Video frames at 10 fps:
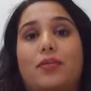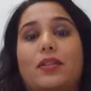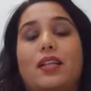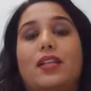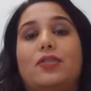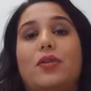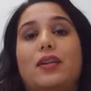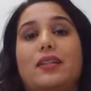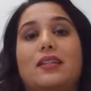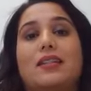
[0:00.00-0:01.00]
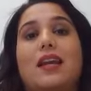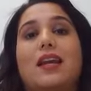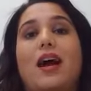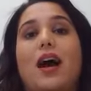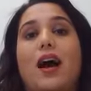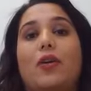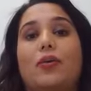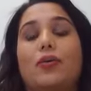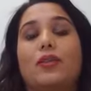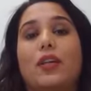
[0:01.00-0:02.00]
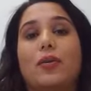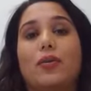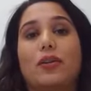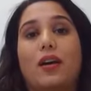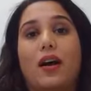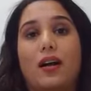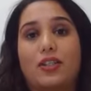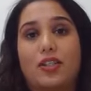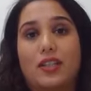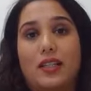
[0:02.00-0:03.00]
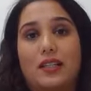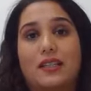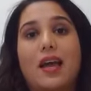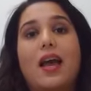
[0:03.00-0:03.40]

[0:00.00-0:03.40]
they need to understand how good their oral hygiene is.